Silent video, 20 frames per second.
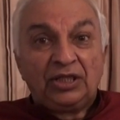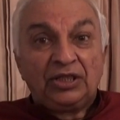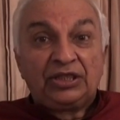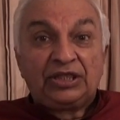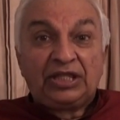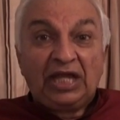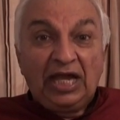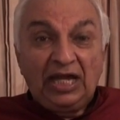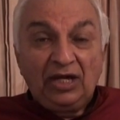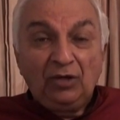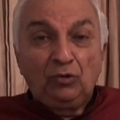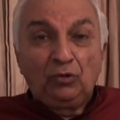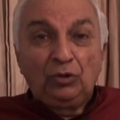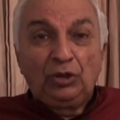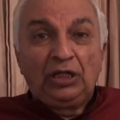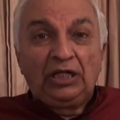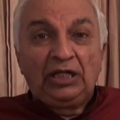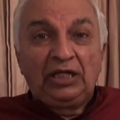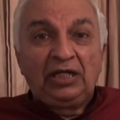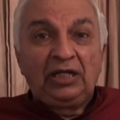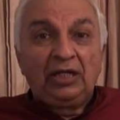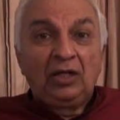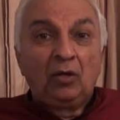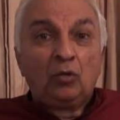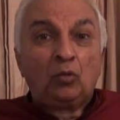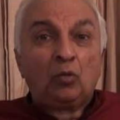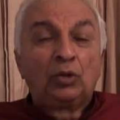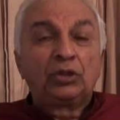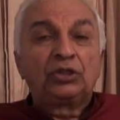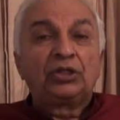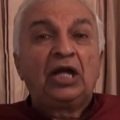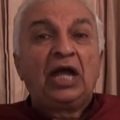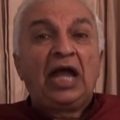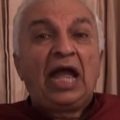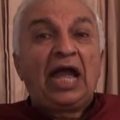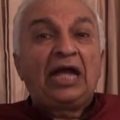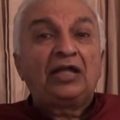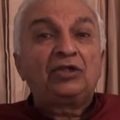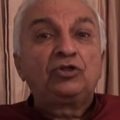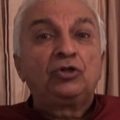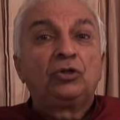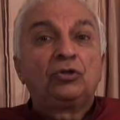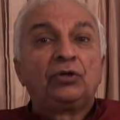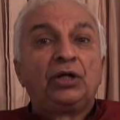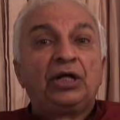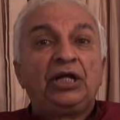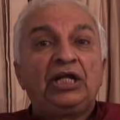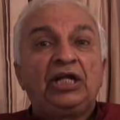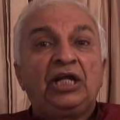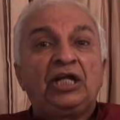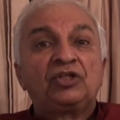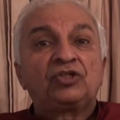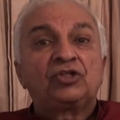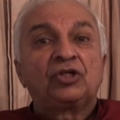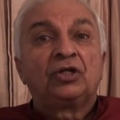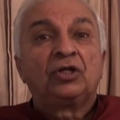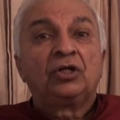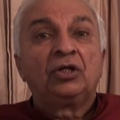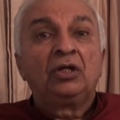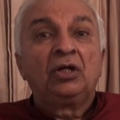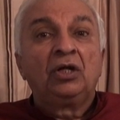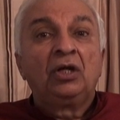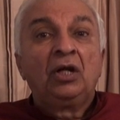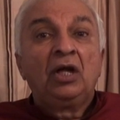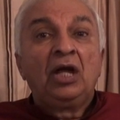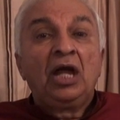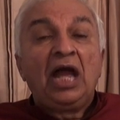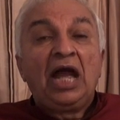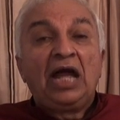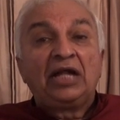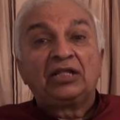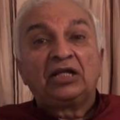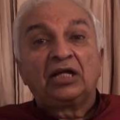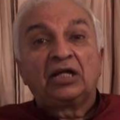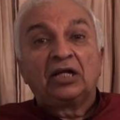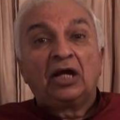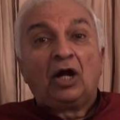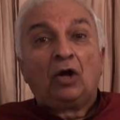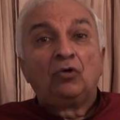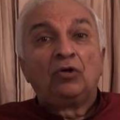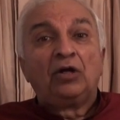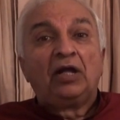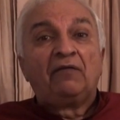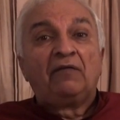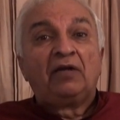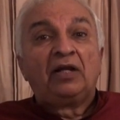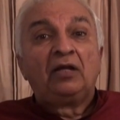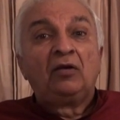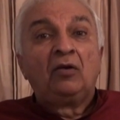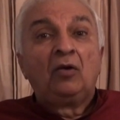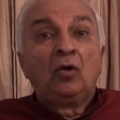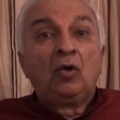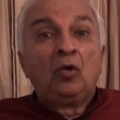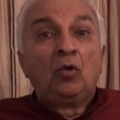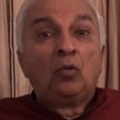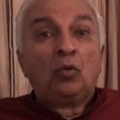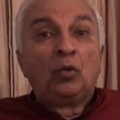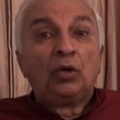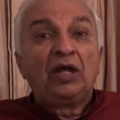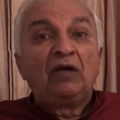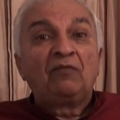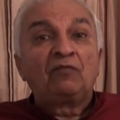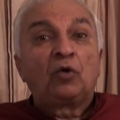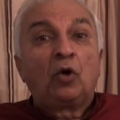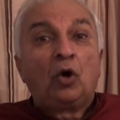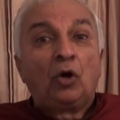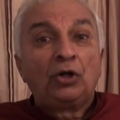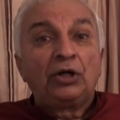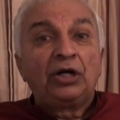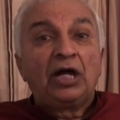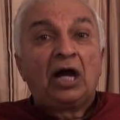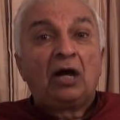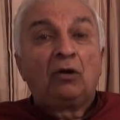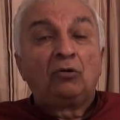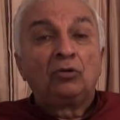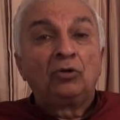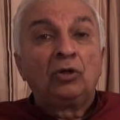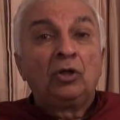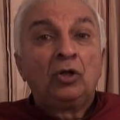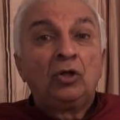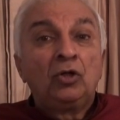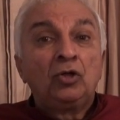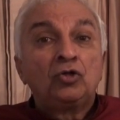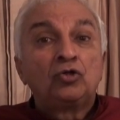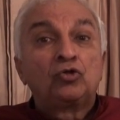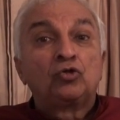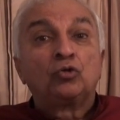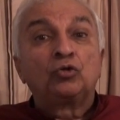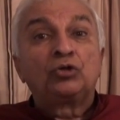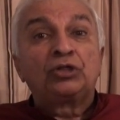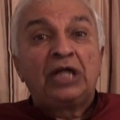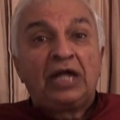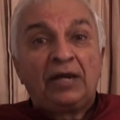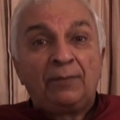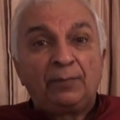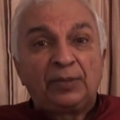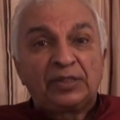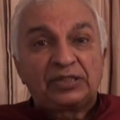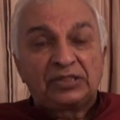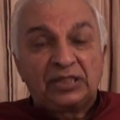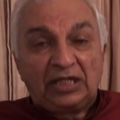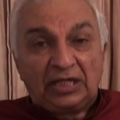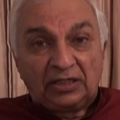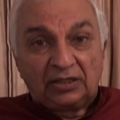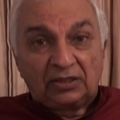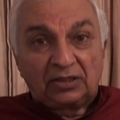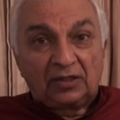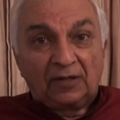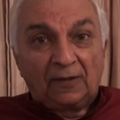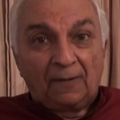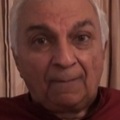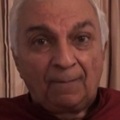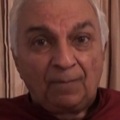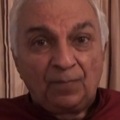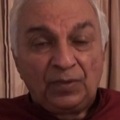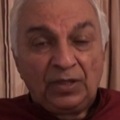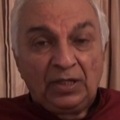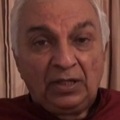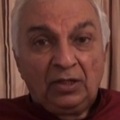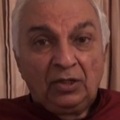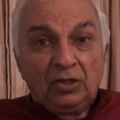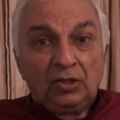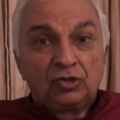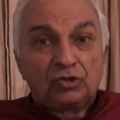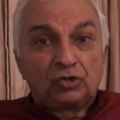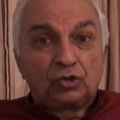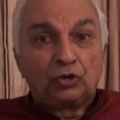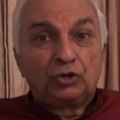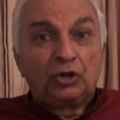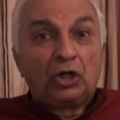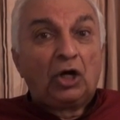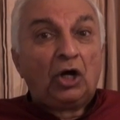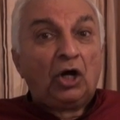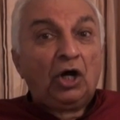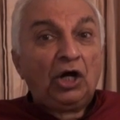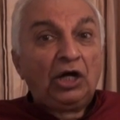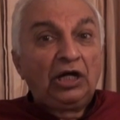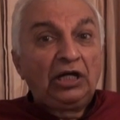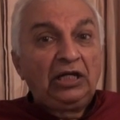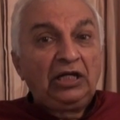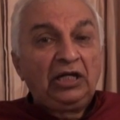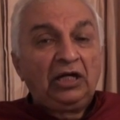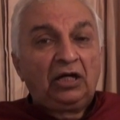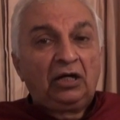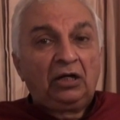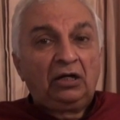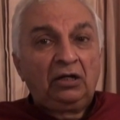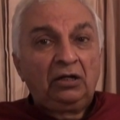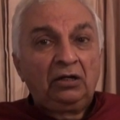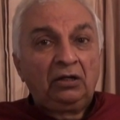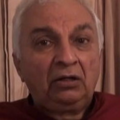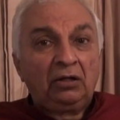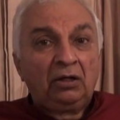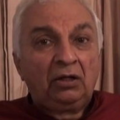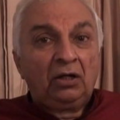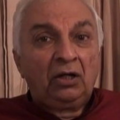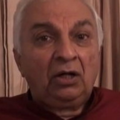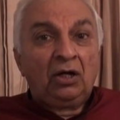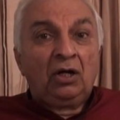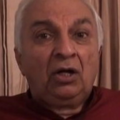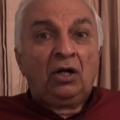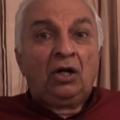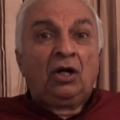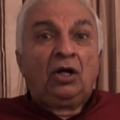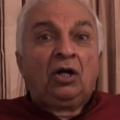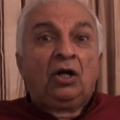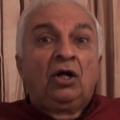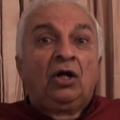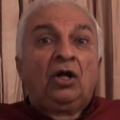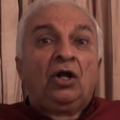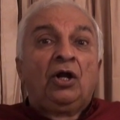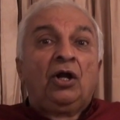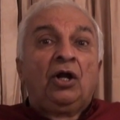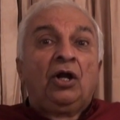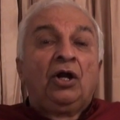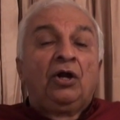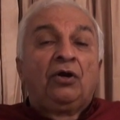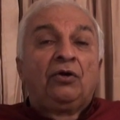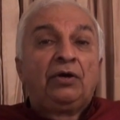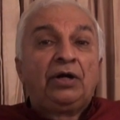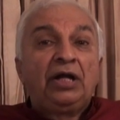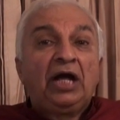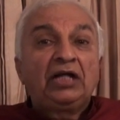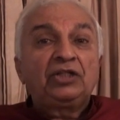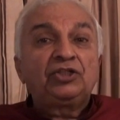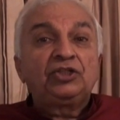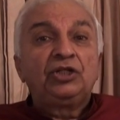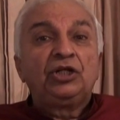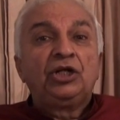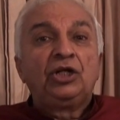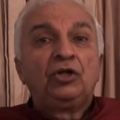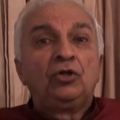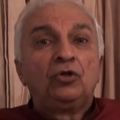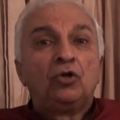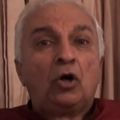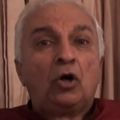then only would the actual radiation at the ground level would have gone down to 10%. So the earlier reduction in